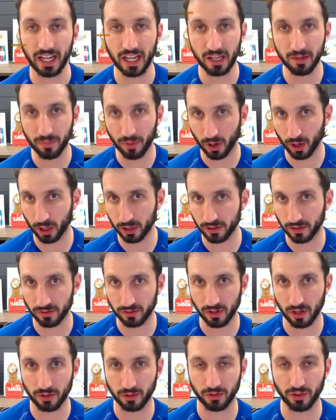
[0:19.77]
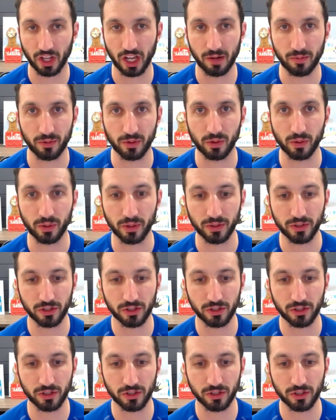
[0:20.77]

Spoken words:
and parts of southern Labrador.